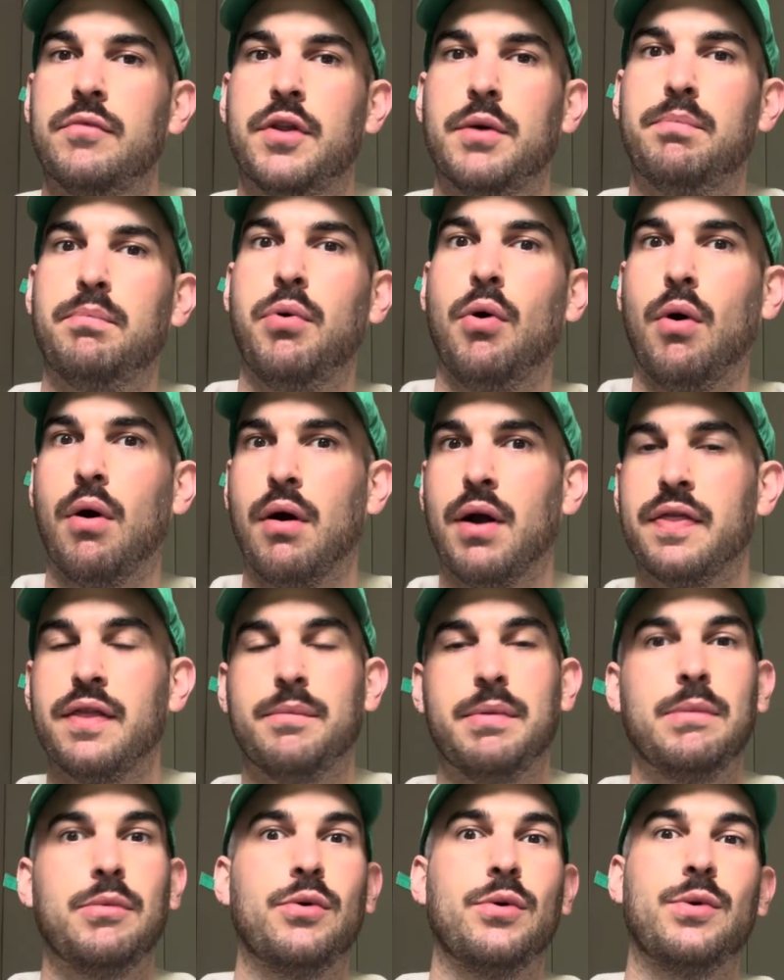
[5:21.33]
poor and the
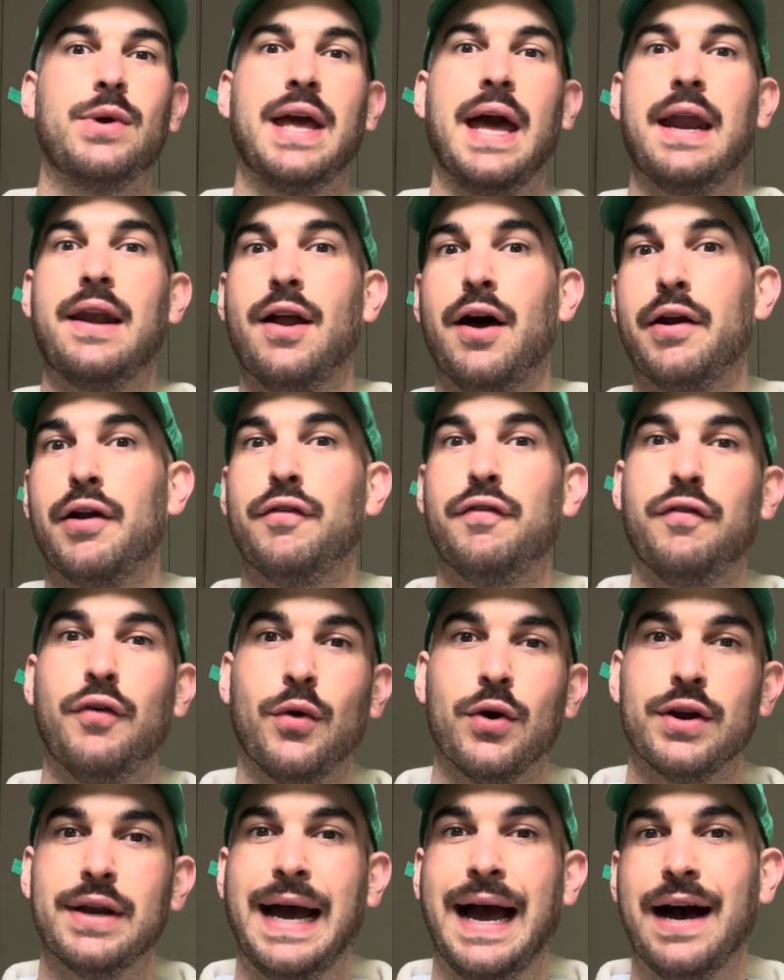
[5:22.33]
people who cannot
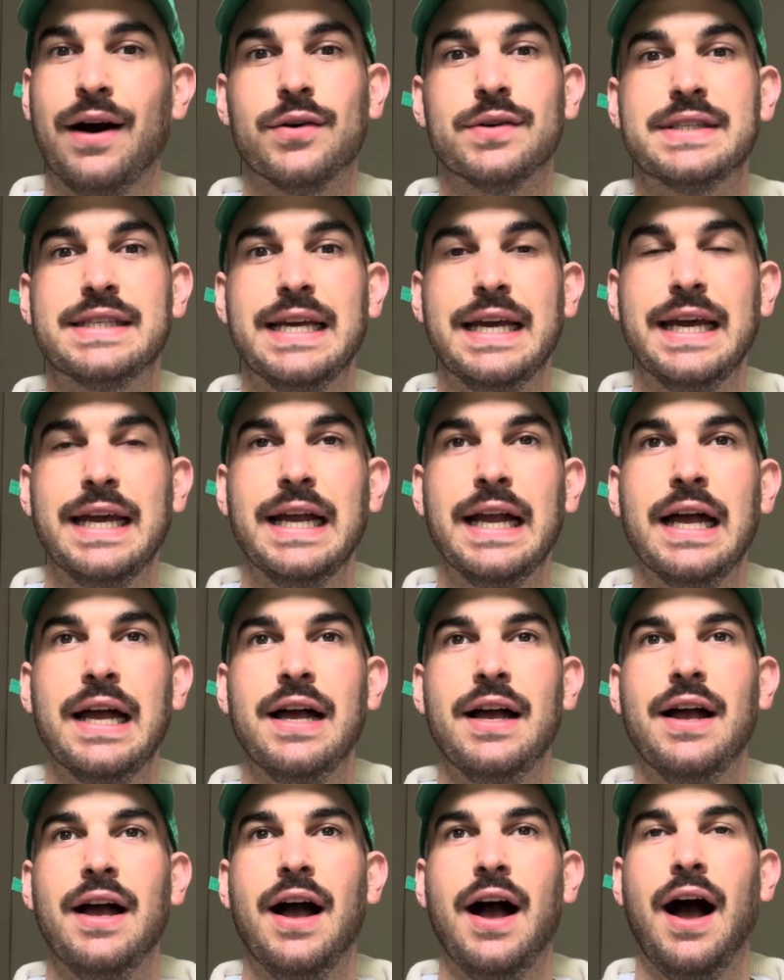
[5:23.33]
afford housing,
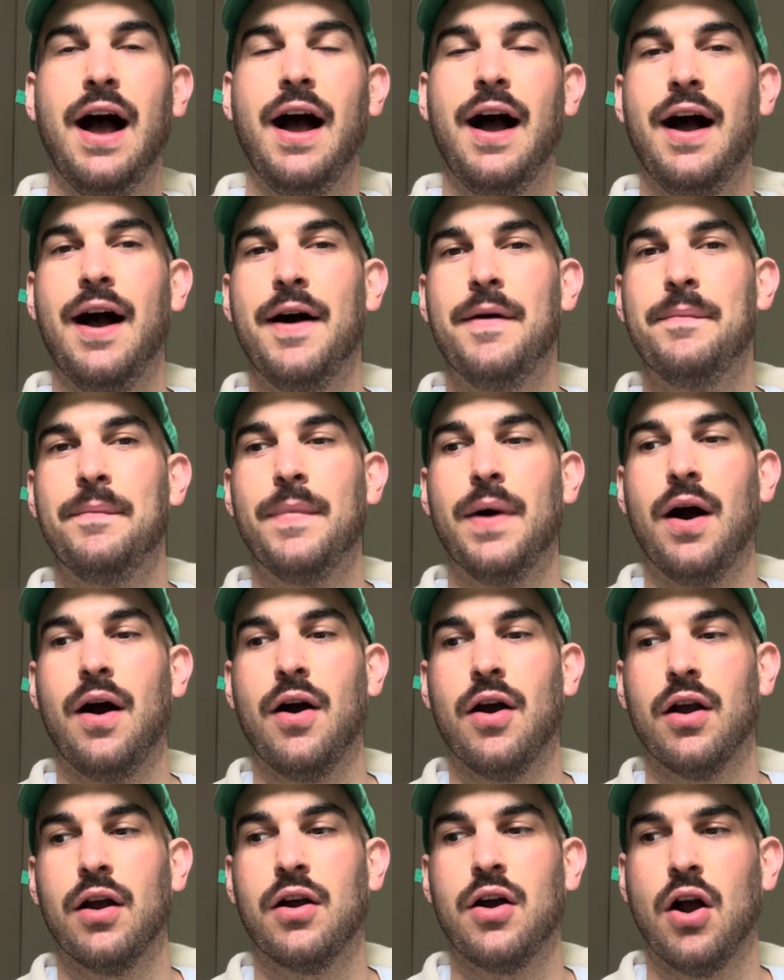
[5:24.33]

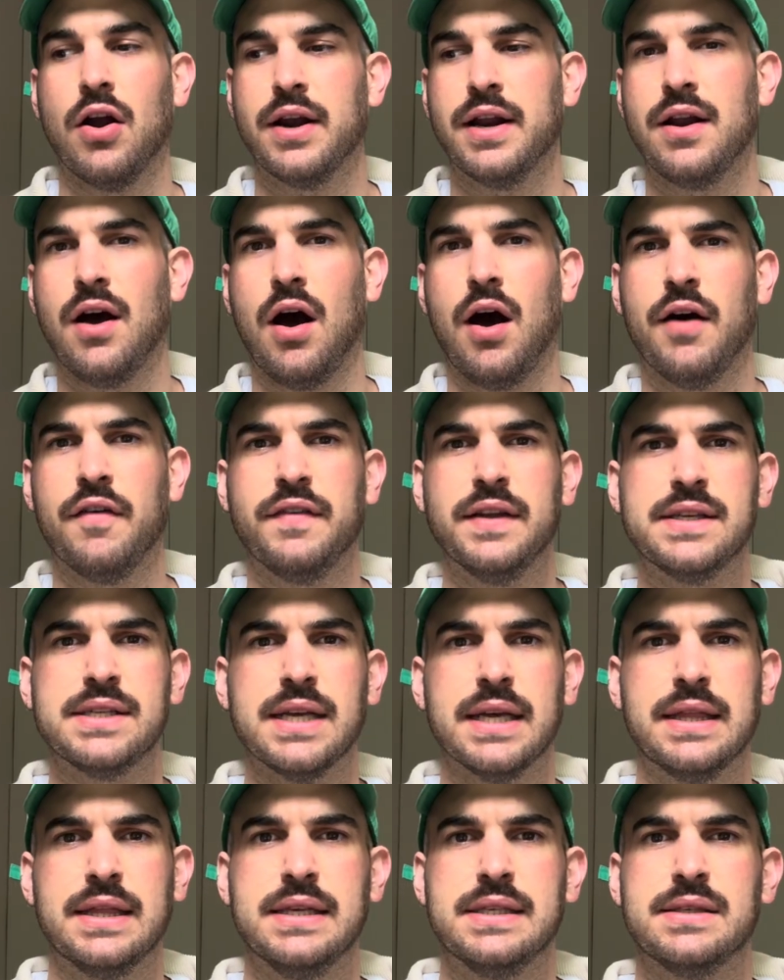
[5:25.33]
are carted off into
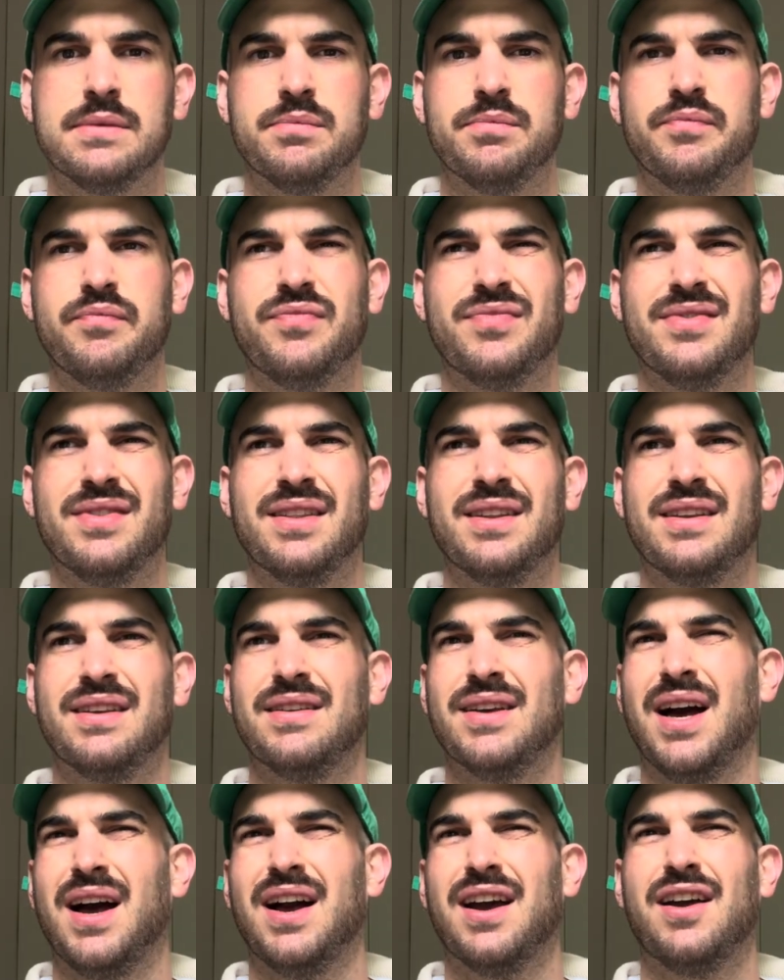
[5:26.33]
like these
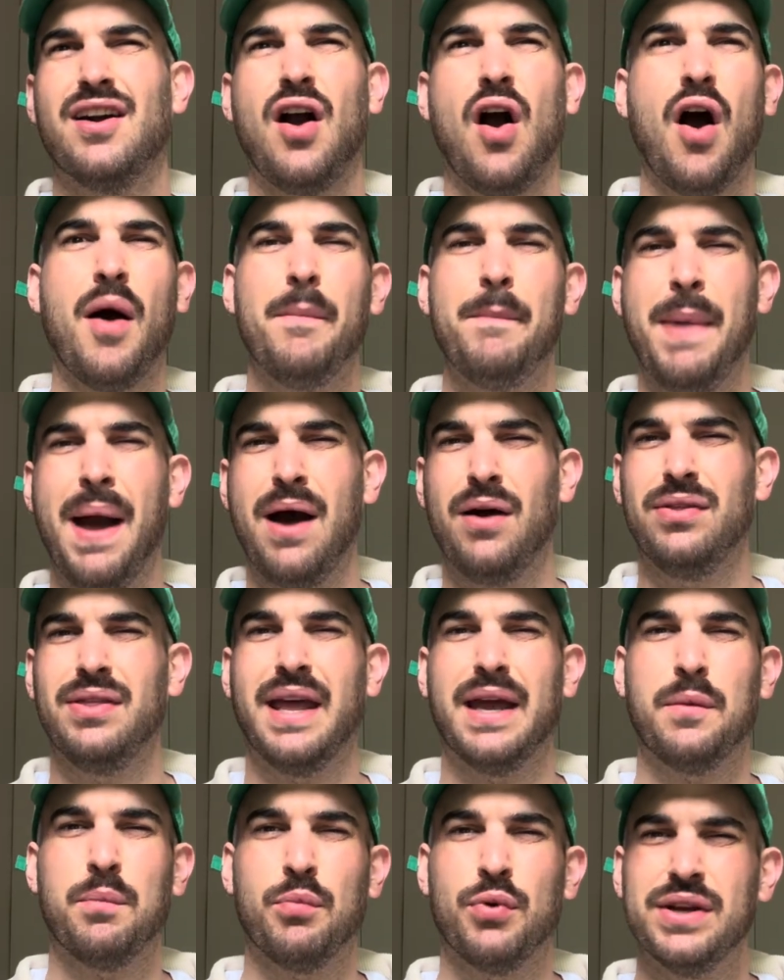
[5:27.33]
compound
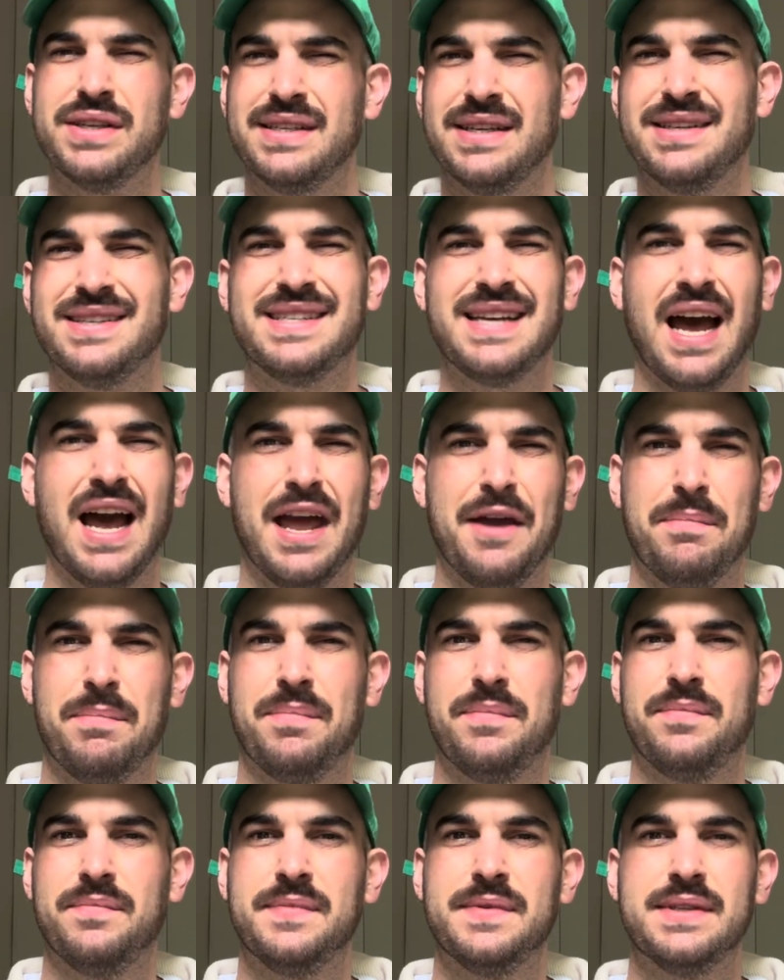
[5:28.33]
like prison type
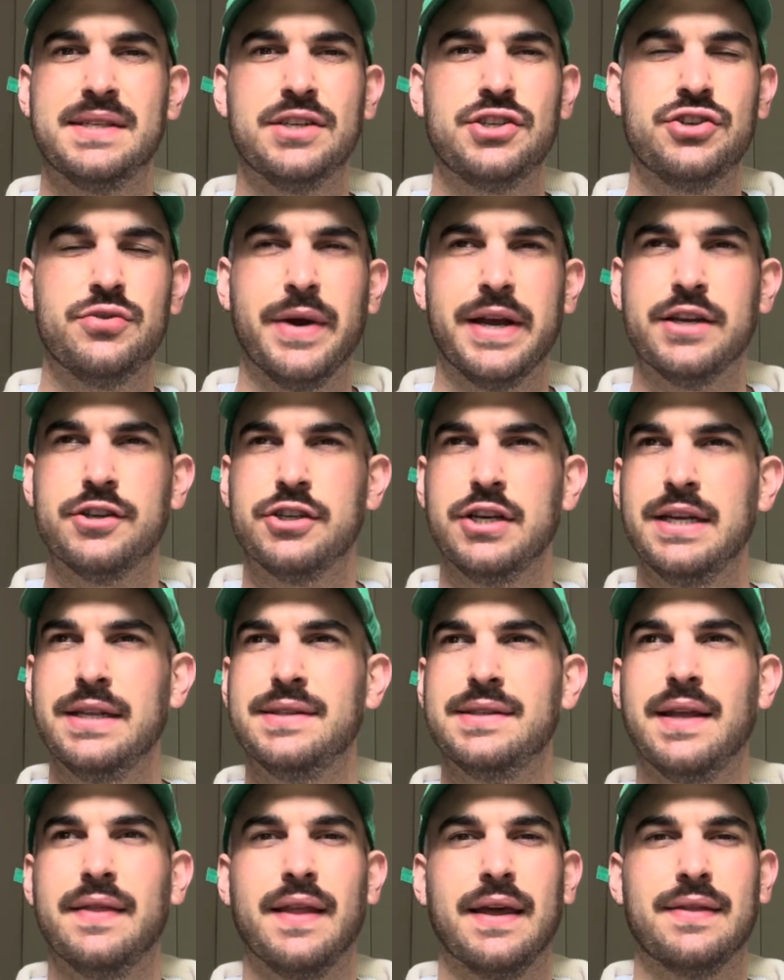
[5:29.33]

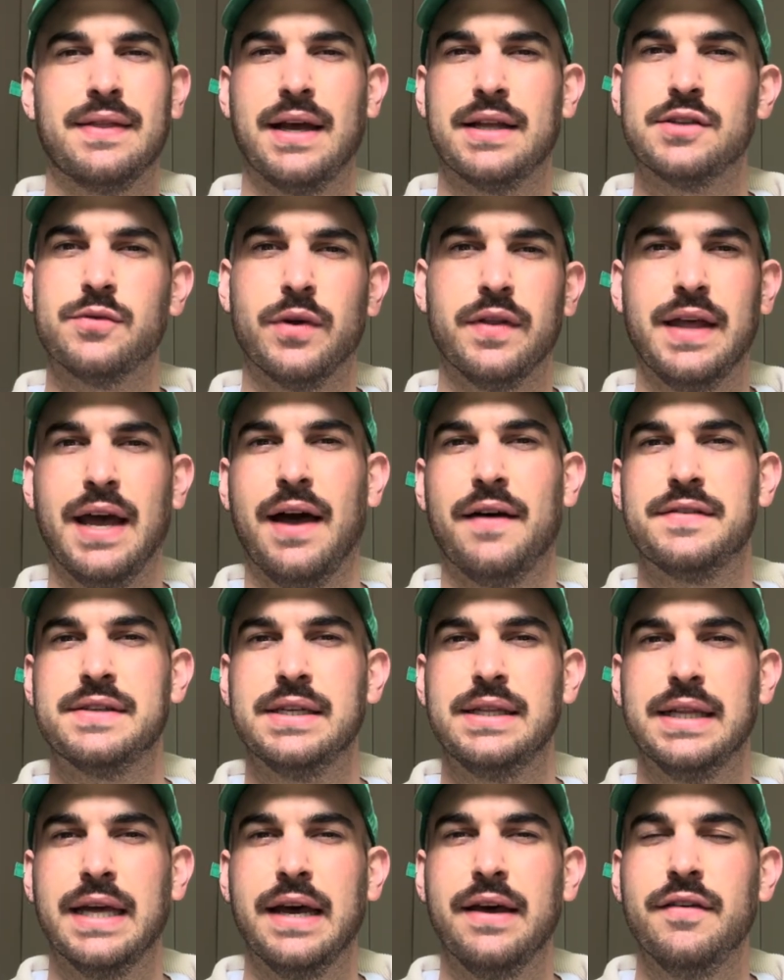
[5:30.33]
situations, and like that's where they have to
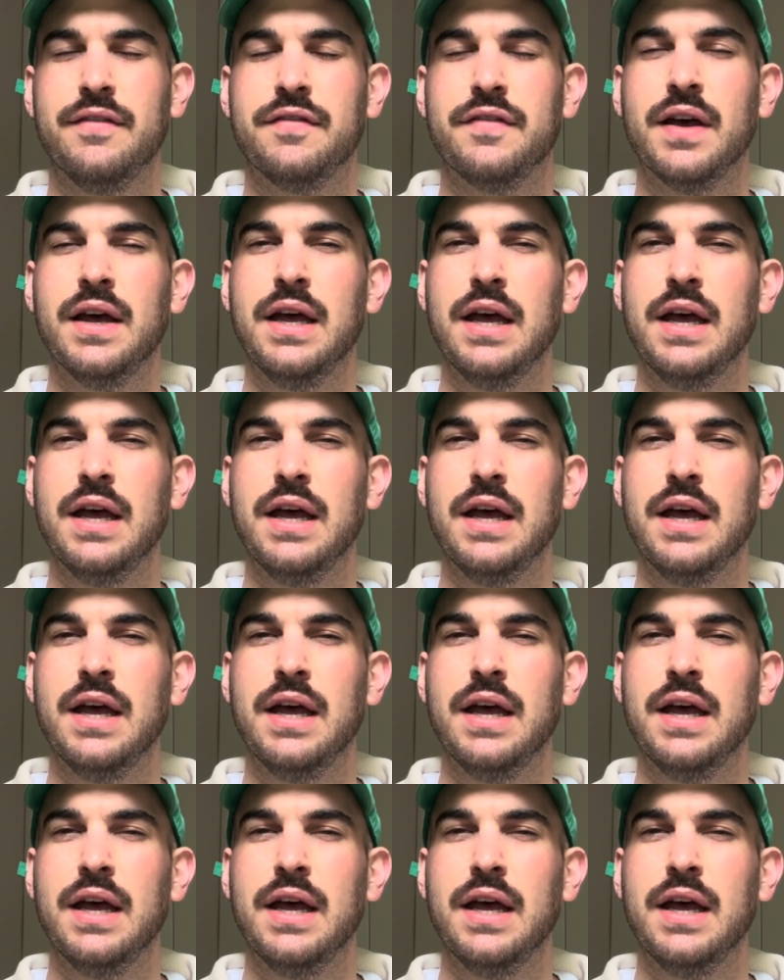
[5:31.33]
live.